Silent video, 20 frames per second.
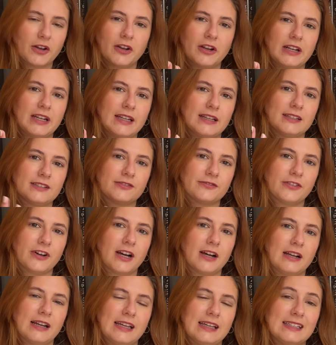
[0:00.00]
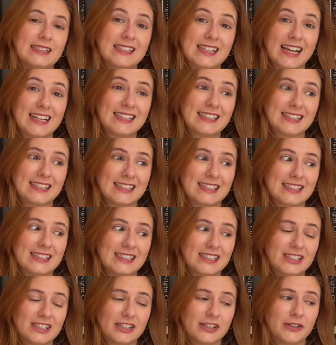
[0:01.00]
only is Farley indebted
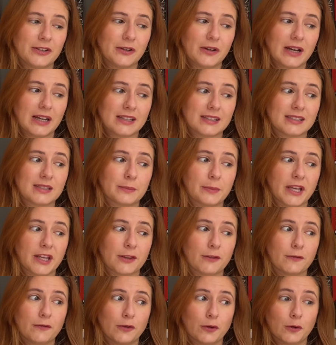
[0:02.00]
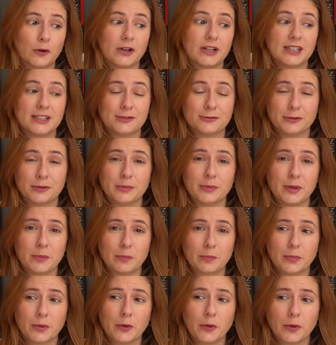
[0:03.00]
to Elspeth for his room
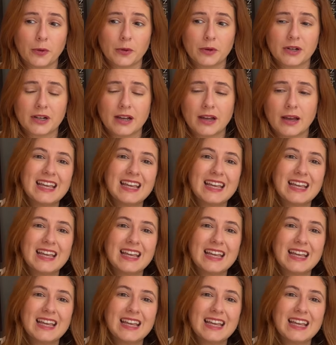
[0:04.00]
and board,